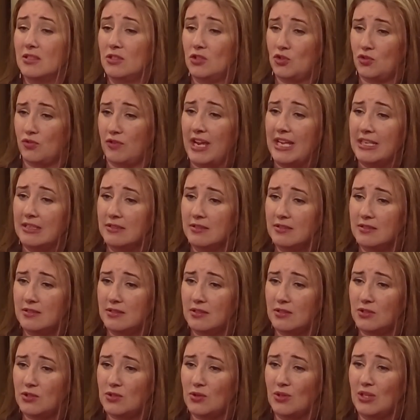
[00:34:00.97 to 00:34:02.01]
and
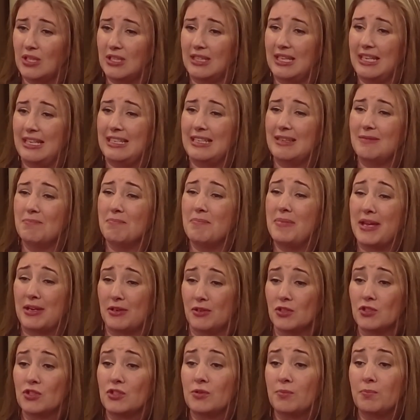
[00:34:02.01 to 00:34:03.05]
trends so that they can
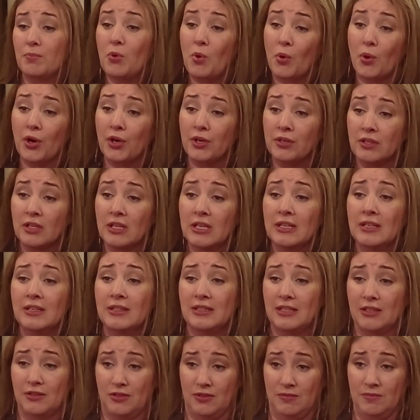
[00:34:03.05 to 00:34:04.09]
better support
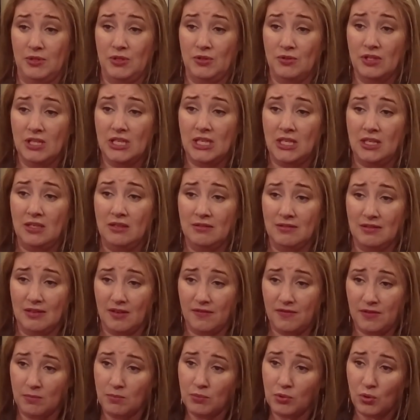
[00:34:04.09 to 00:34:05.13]
their community
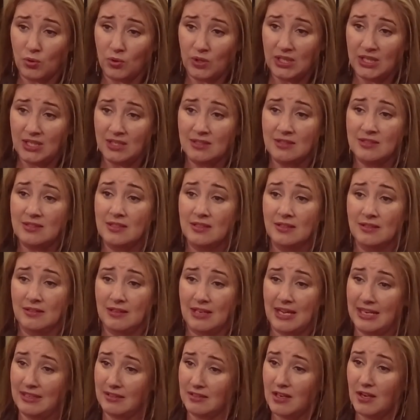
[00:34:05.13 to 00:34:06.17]
of employees
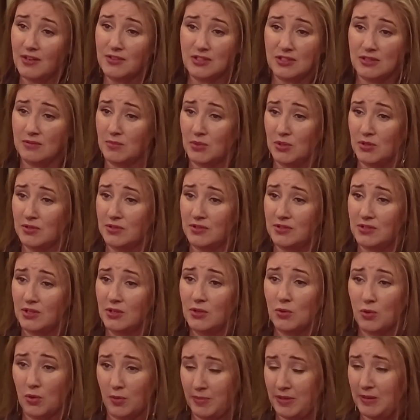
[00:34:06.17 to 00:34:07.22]
and customers
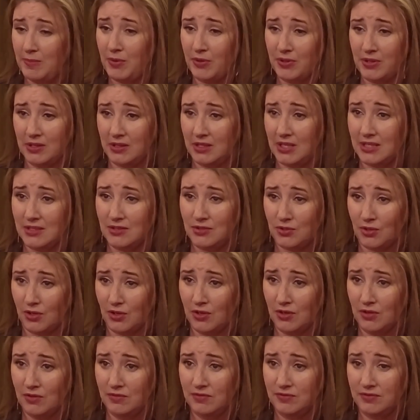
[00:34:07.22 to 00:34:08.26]
or people that they
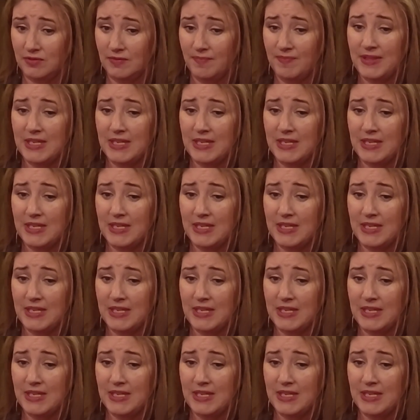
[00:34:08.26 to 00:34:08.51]
serve,